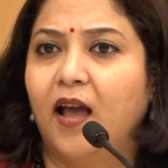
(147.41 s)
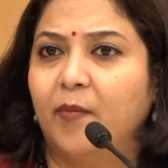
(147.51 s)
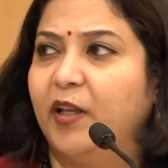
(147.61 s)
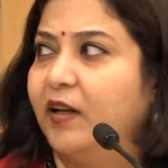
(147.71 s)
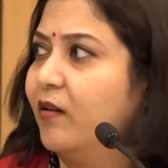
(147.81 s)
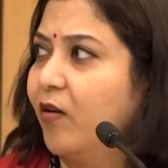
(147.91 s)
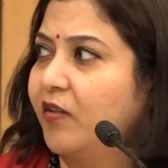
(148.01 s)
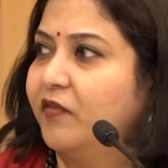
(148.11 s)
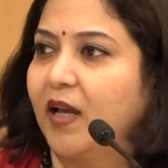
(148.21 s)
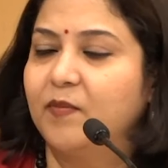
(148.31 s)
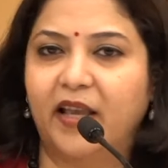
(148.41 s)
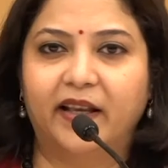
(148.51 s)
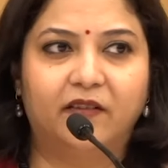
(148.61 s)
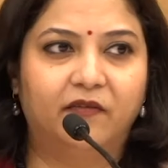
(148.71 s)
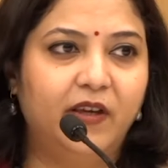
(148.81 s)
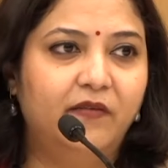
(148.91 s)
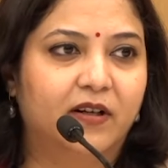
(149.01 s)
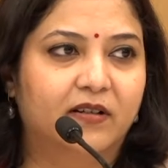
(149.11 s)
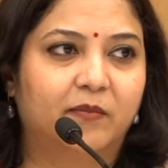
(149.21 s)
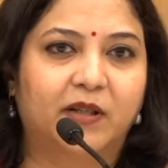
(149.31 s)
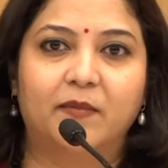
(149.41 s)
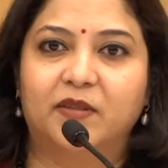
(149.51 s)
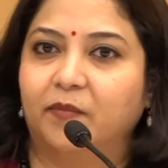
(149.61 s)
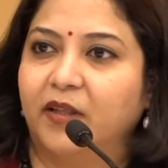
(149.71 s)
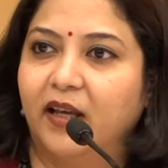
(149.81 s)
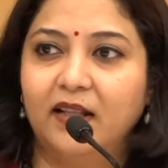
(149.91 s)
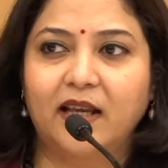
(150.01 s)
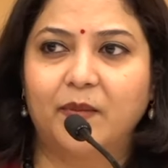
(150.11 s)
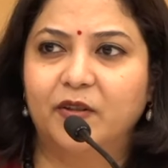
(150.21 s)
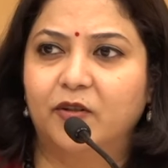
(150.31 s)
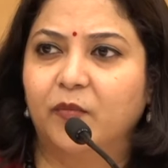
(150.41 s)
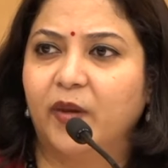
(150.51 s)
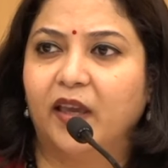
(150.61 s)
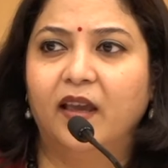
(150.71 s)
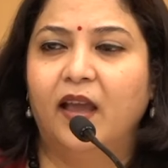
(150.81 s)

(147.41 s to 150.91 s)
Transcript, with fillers: I mean, a lot of times I get fever, sometimes something else happens to me.